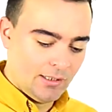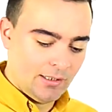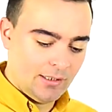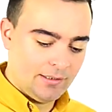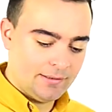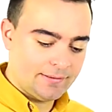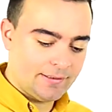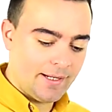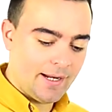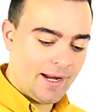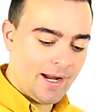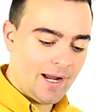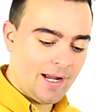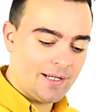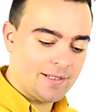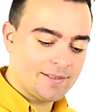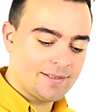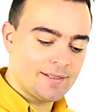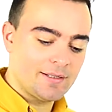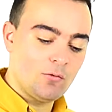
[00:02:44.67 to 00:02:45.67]
It
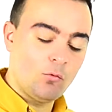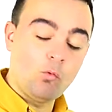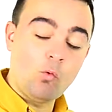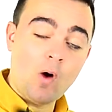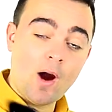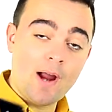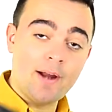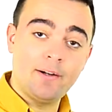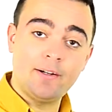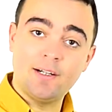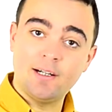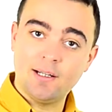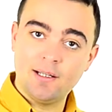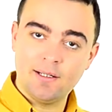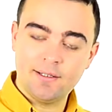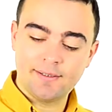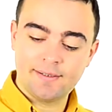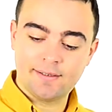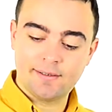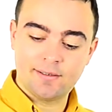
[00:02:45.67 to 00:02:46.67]
has
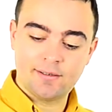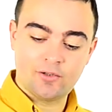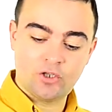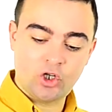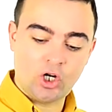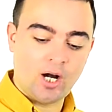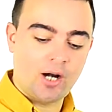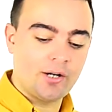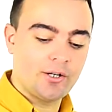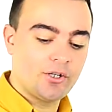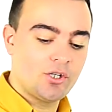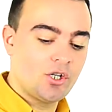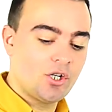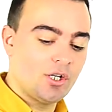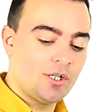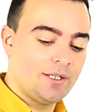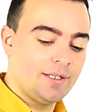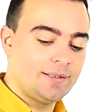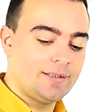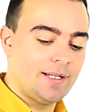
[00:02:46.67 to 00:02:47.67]
wireless
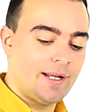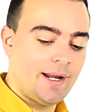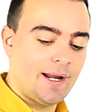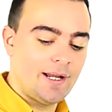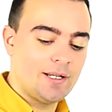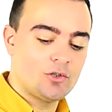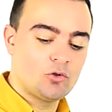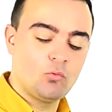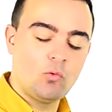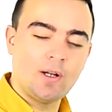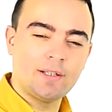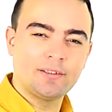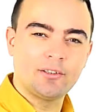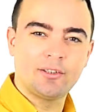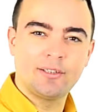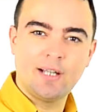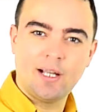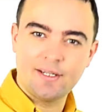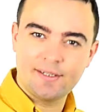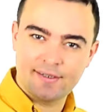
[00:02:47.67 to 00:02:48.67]
charging, it has
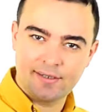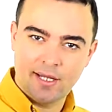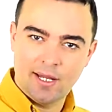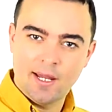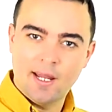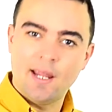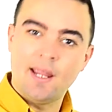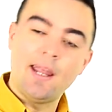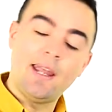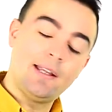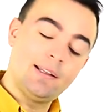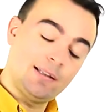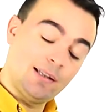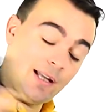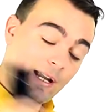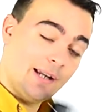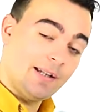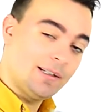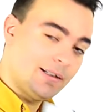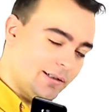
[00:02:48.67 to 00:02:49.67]
water dust, and
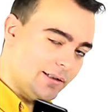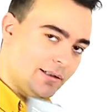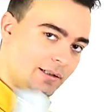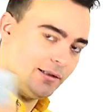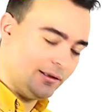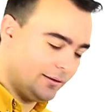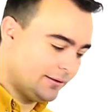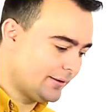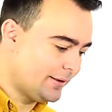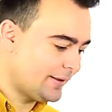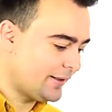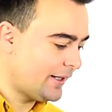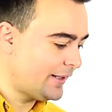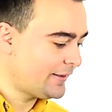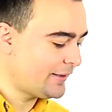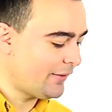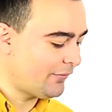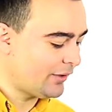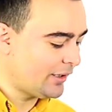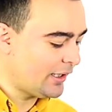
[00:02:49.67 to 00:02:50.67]
like the
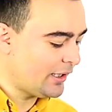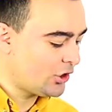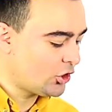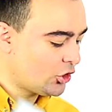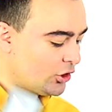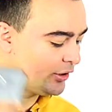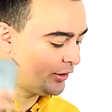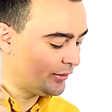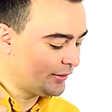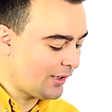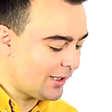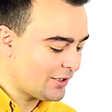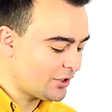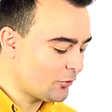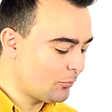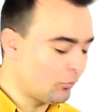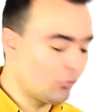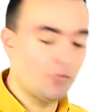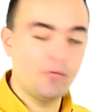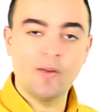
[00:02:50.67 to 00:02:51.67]
S7 Edge, the
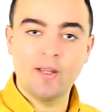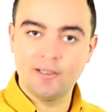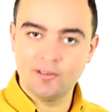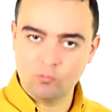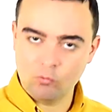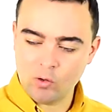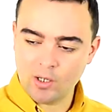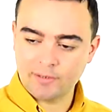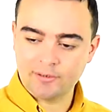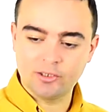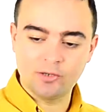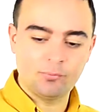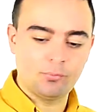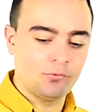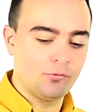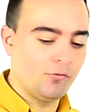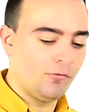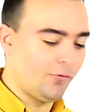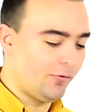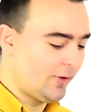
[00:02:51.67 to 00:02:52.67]
dust proof and the
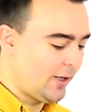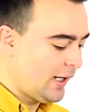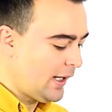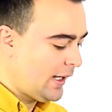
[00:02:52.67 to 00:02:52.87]
waterproof.